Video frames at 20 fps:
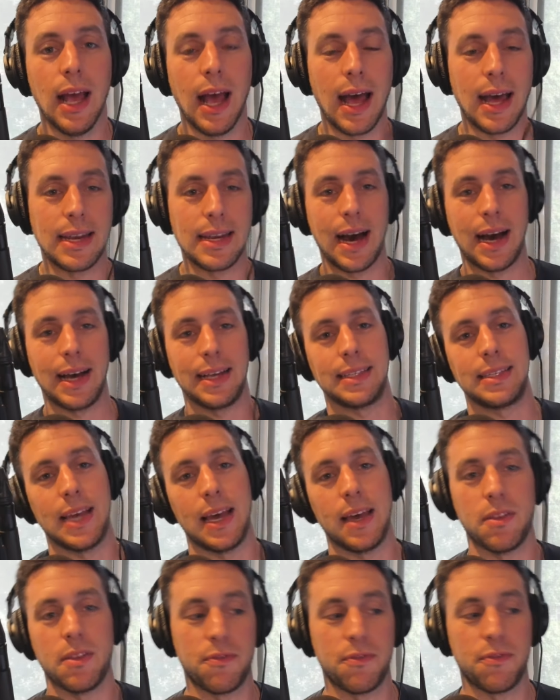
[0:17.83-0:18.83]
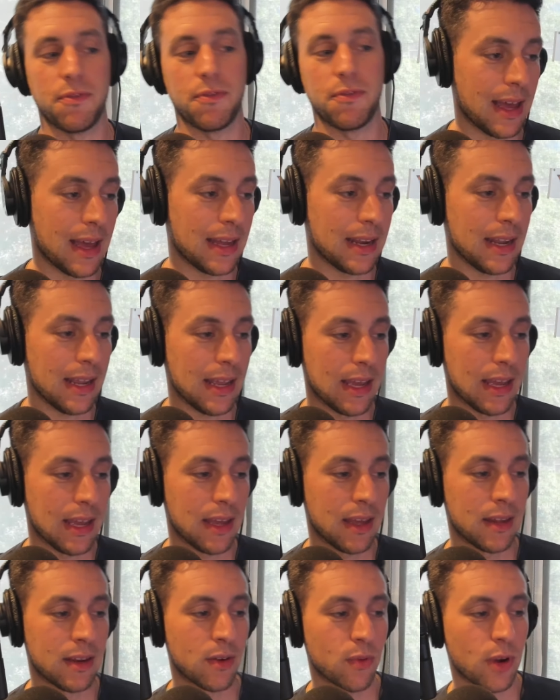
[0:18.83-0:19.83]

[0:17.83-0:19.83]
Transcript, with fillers: at nine ten The Fan in